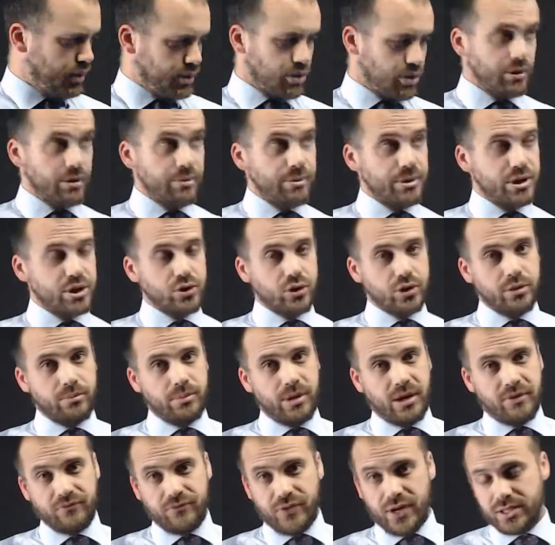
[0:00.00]
So I'm going to be talking
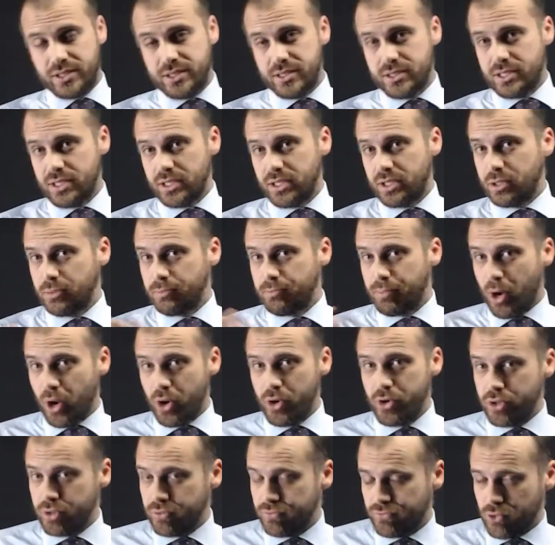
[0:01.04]
about vectors in
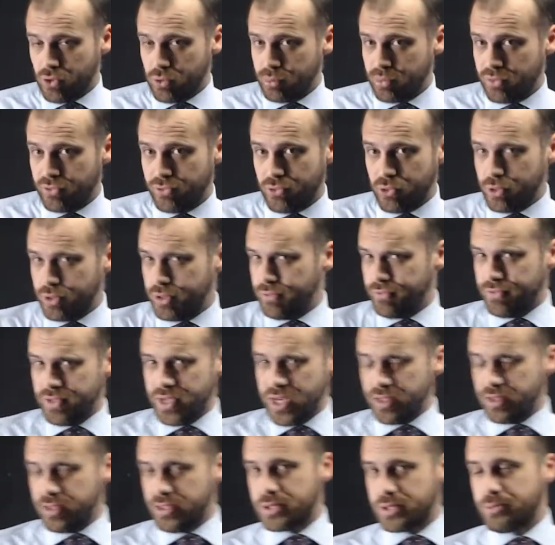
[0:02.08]
component form before. You've
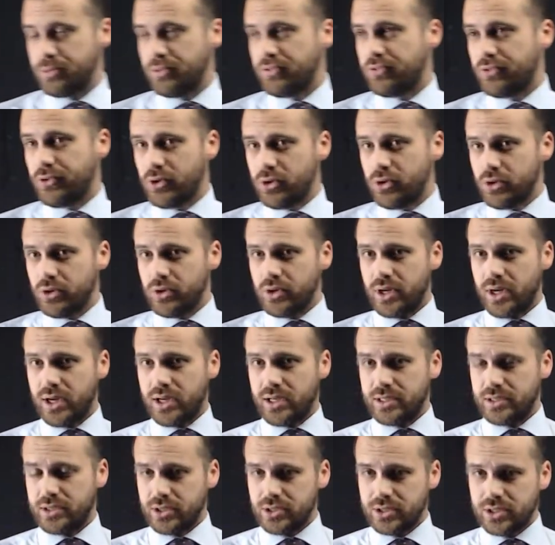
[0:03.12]
done this before,
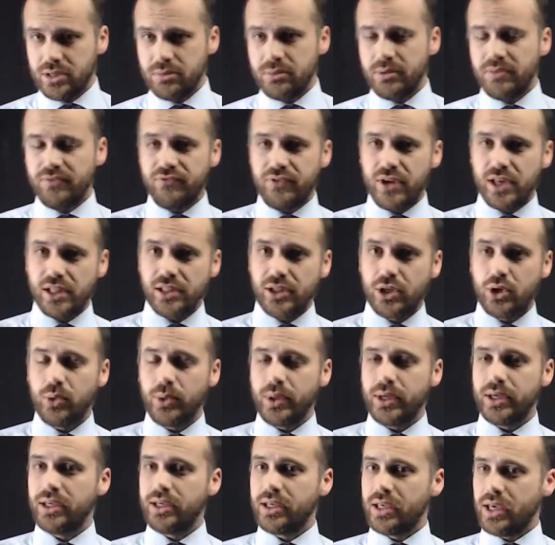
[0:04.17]
uh, so it's going to be fairly
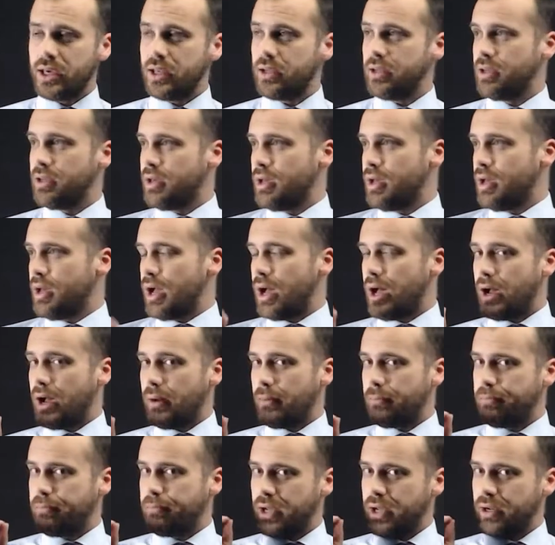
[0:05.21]
quick again. Uh,
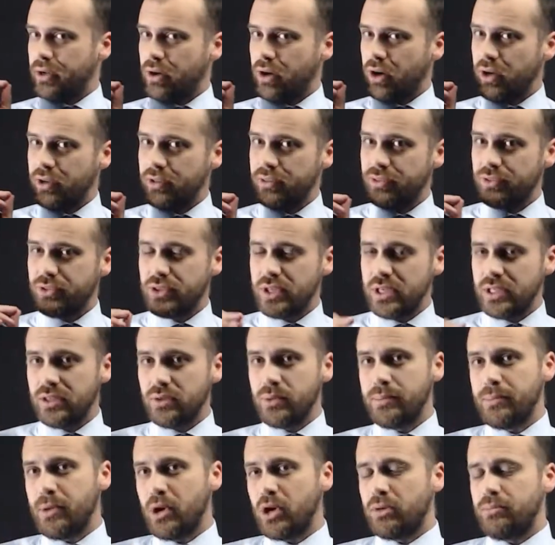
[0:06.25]
but I think that
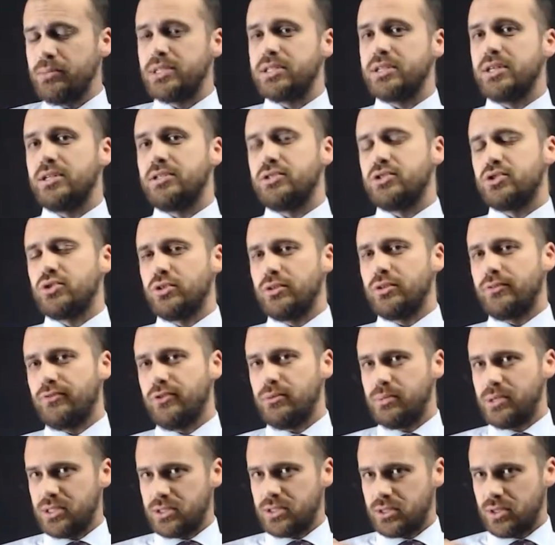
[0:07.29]
we might have misunderstood a few
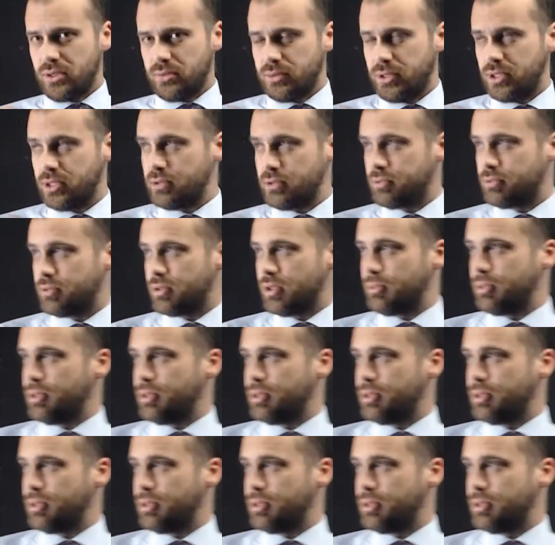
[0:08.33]
bits, so I'm going to I'm